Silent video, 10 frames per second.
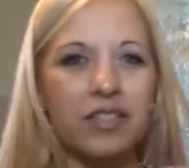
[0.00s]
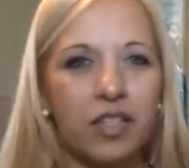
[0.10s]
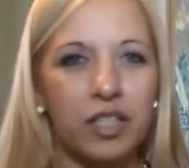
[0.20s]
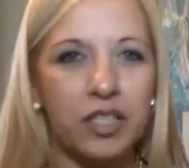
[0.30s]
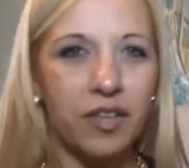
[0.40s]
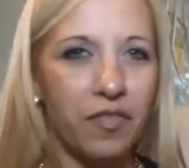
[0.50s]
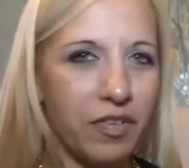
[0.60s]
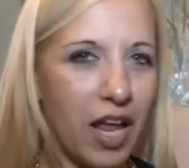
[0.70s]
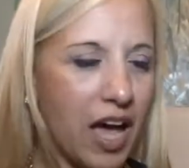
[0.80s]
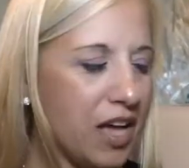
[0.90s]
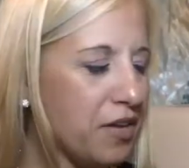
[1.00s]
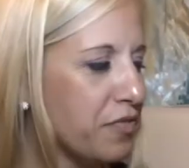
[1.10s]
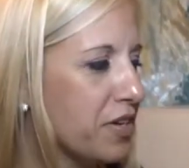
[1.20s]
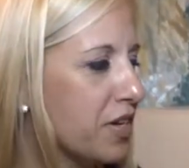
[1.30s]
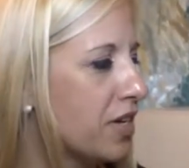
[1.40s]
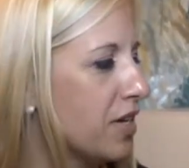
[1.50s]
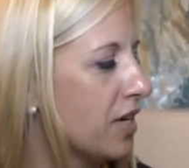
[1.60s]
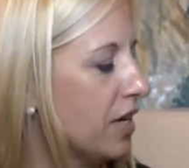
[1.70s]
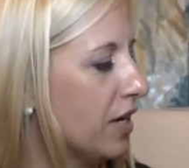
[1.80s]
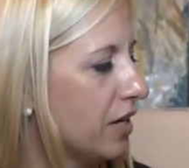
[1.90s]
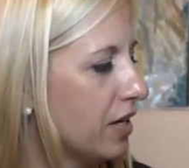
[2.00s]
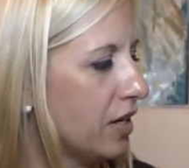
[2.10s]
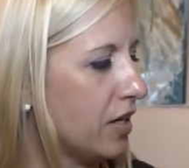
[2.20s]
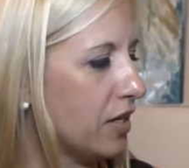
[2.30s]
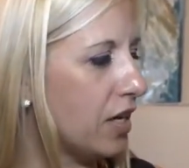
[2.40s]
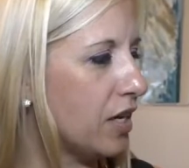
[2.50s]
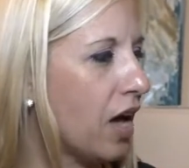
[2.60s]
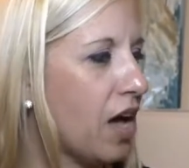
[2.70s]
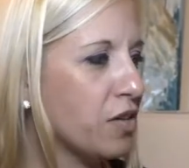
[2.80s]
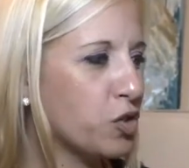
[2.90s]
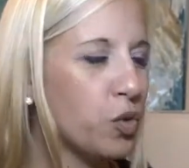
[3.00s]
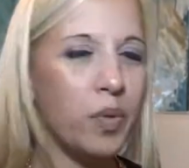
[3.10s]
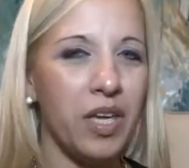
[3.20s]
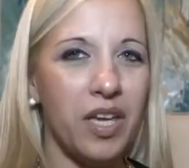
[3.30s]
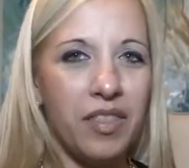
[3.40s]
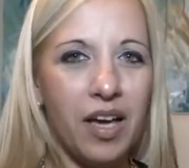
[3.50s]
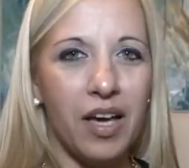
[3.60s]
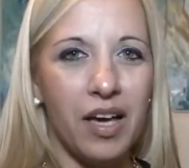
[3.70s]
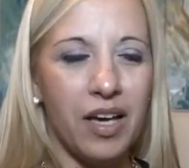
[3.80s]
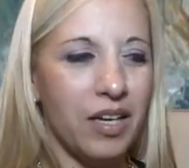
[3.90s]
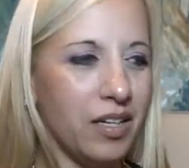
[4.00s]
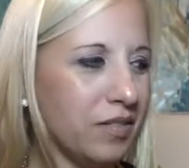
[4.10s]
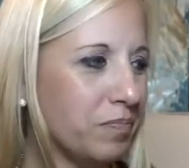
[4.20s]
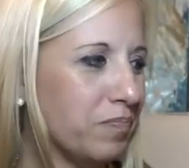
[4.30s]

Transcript: circles of life. And it has to be that